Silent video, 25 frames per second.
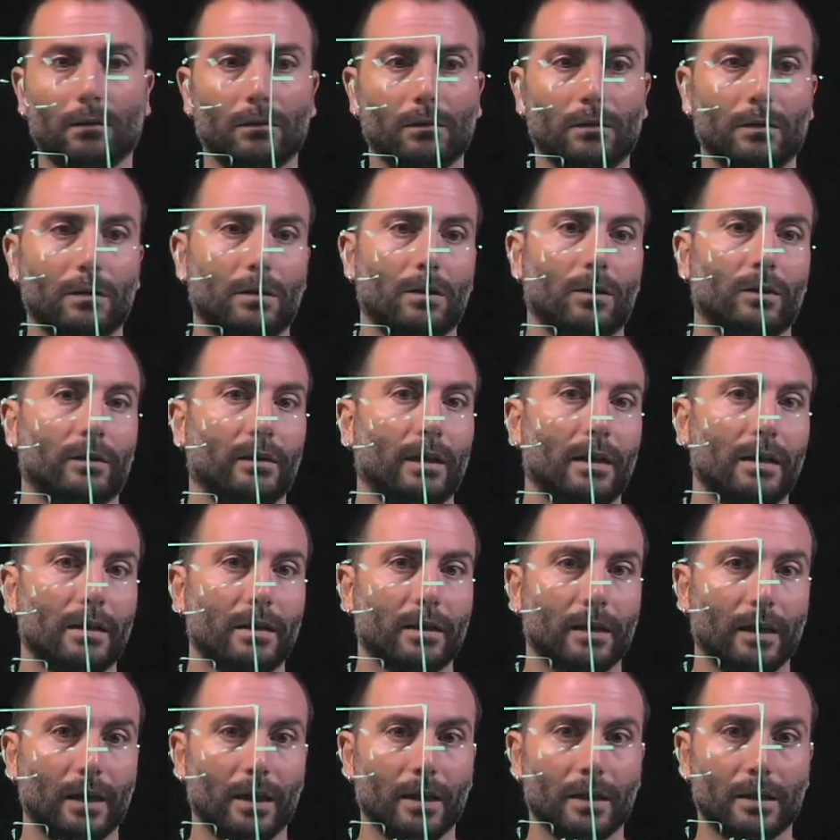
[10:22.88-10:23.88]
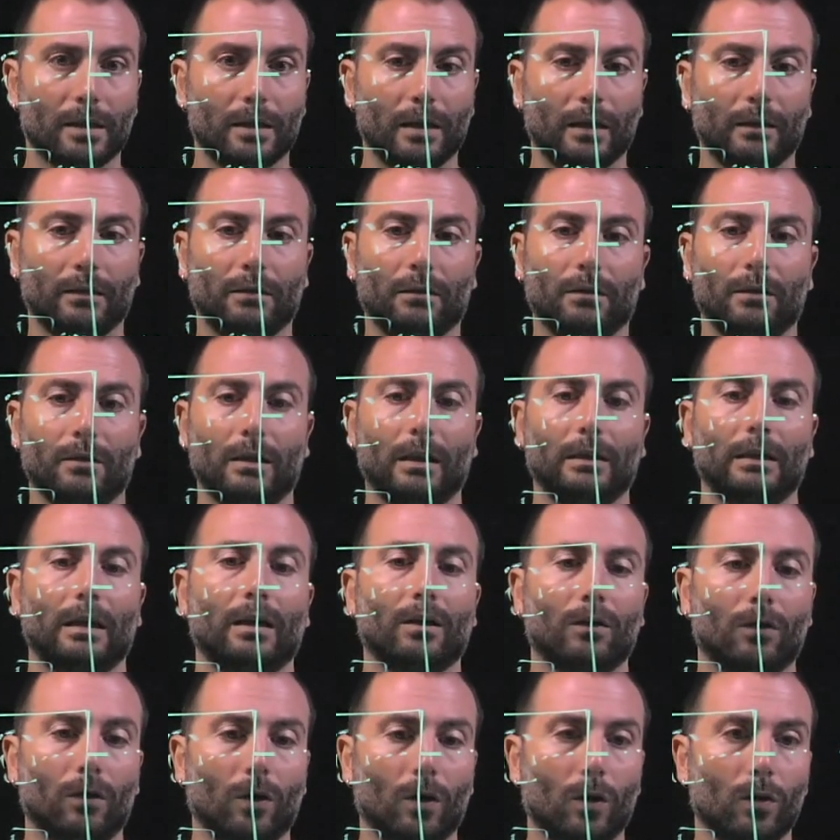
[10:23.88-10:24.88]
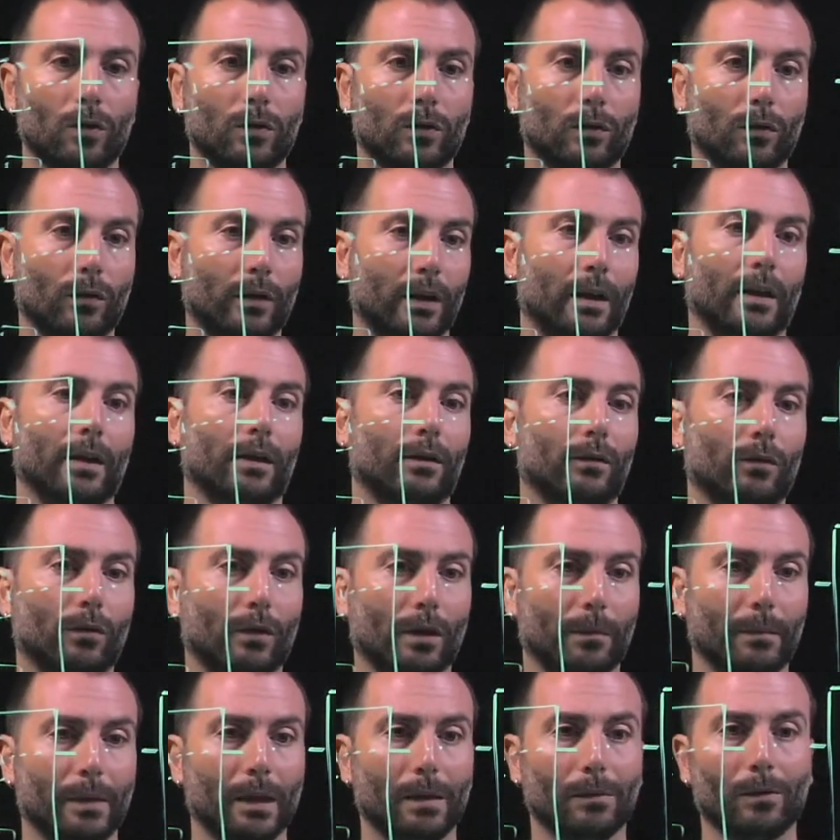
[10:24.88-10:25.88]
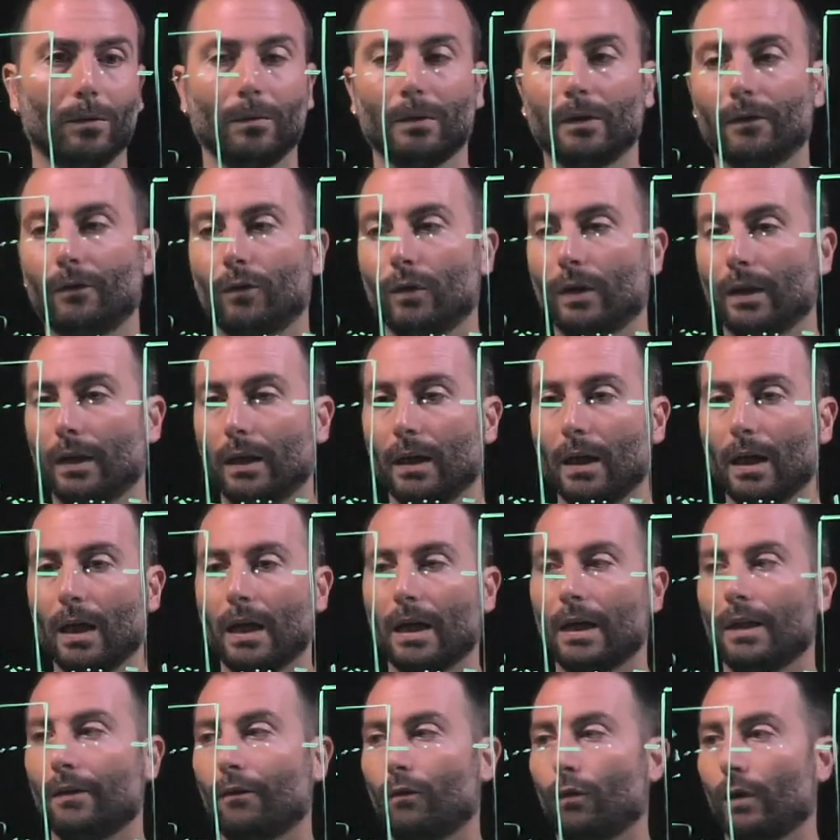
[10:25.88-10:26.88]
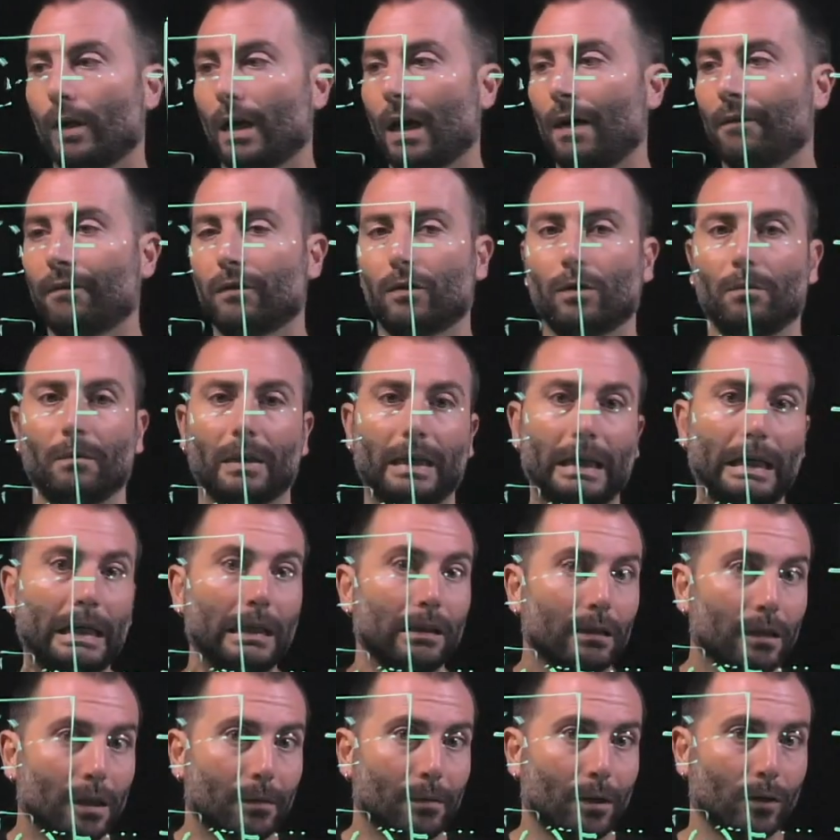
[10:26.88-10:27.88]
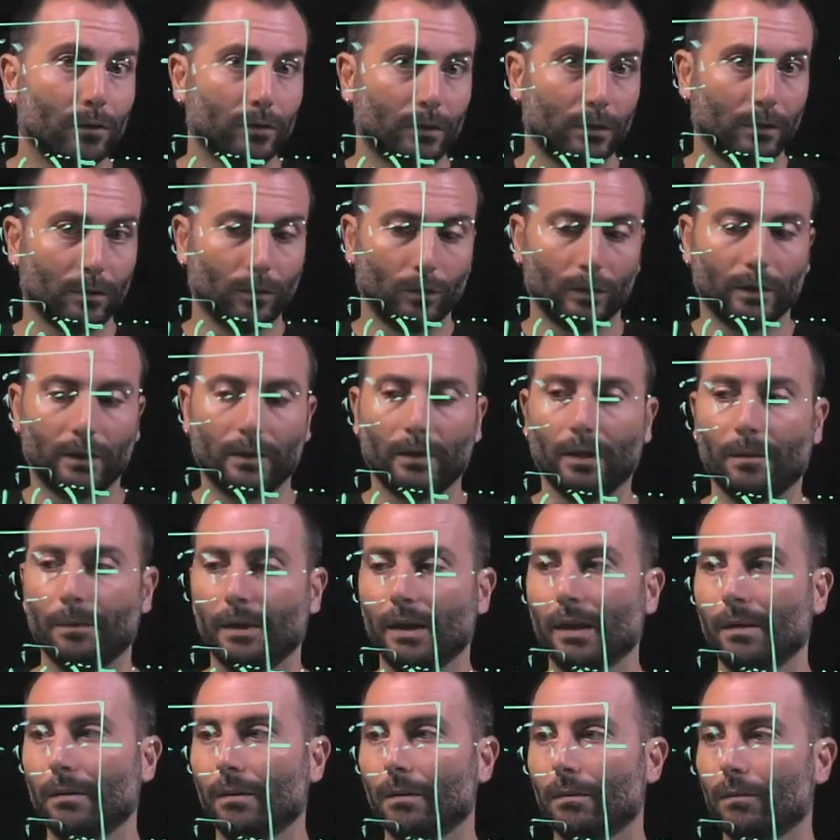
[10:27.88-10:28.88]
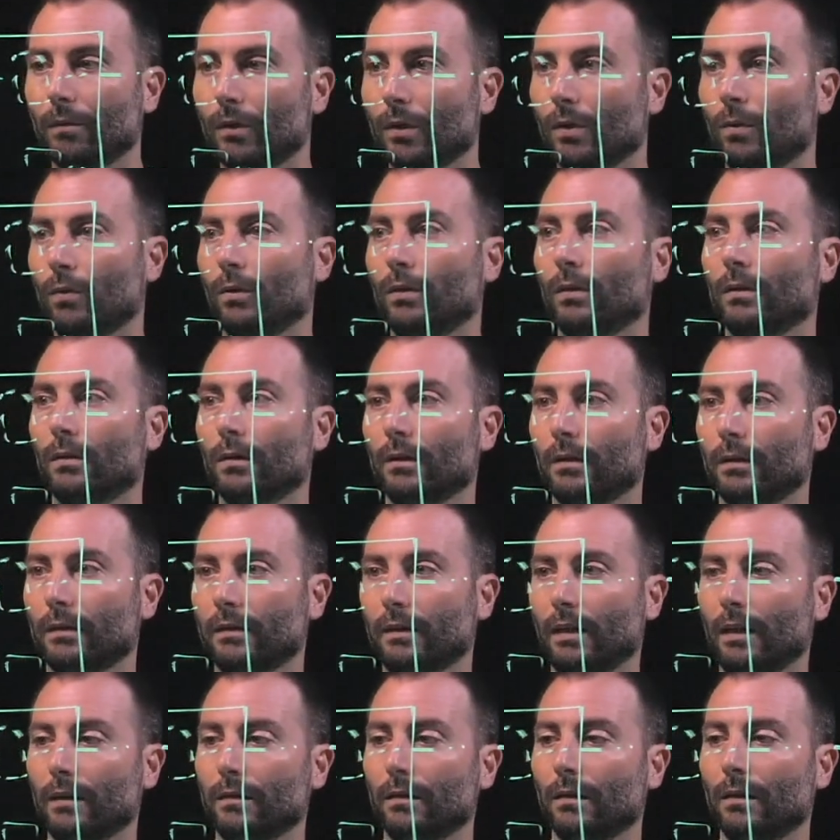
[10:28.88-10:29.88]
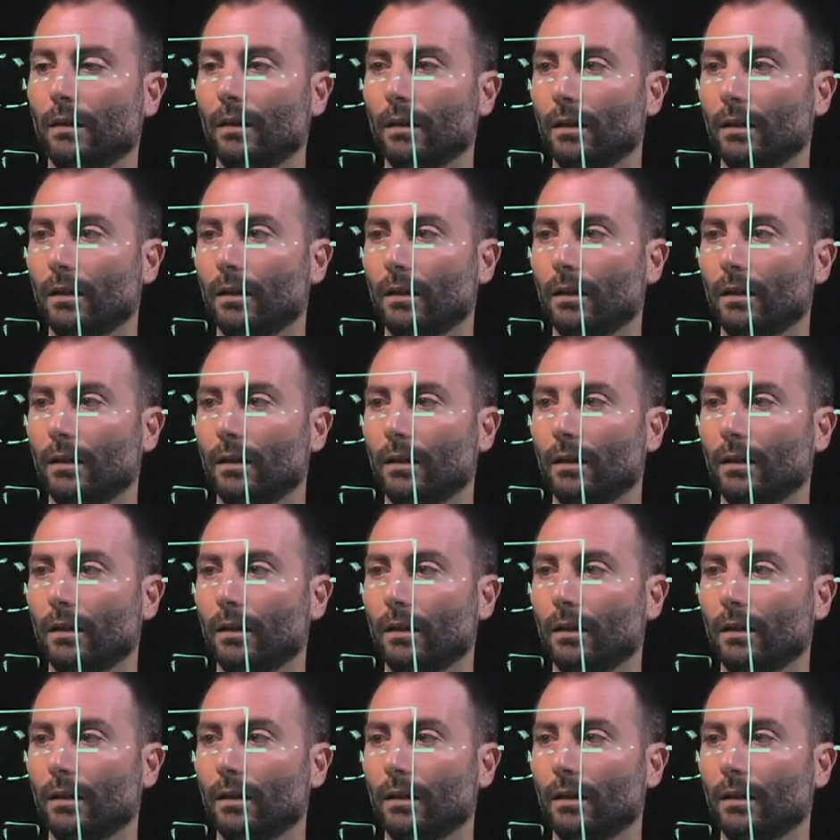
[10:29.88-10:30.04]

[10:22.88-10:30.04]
certain states that are close to the minimum. If we have some hint about what's the minimum, we could start